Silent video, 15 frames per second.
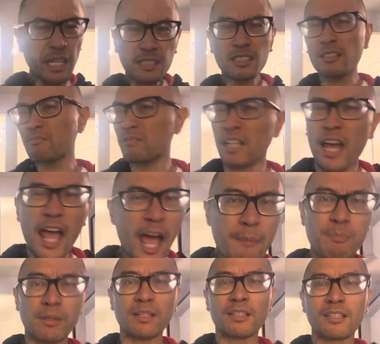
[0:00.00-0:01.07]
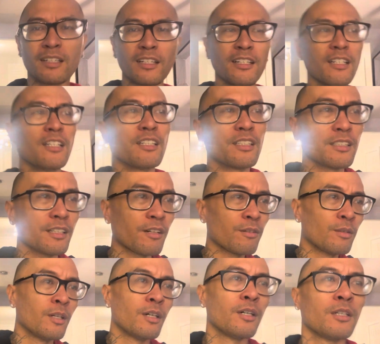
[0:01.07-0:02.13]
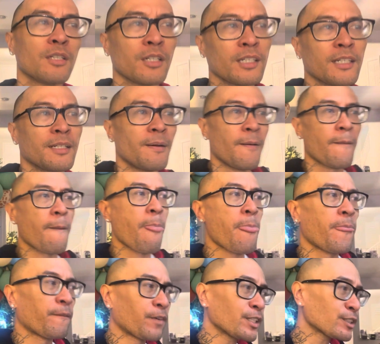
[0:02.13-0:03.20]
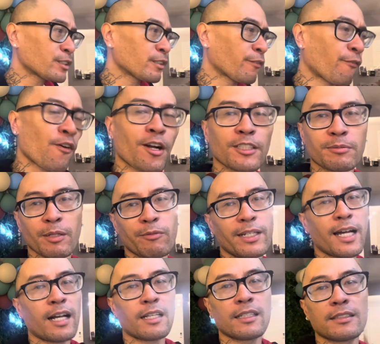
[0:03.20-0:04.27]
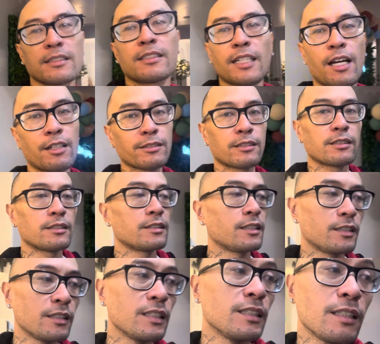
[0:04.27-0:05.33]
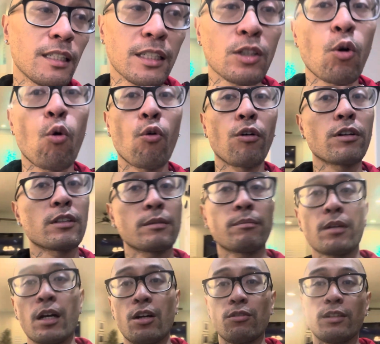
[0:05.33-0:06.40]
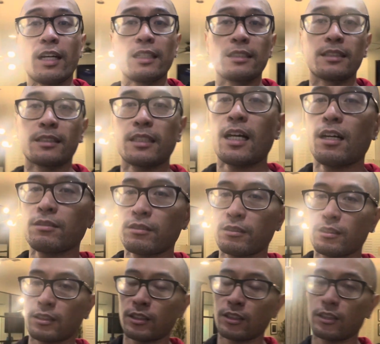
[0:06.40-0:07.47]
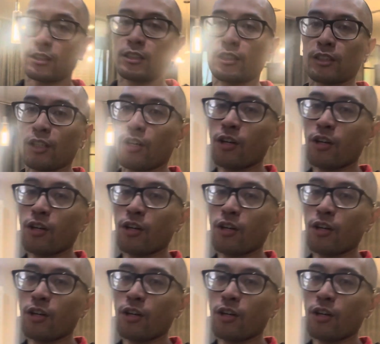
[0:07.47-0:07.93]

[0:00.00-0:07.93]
something happen. You know. First thing first, man. We gotta get this house in order, bro. Like, this house is just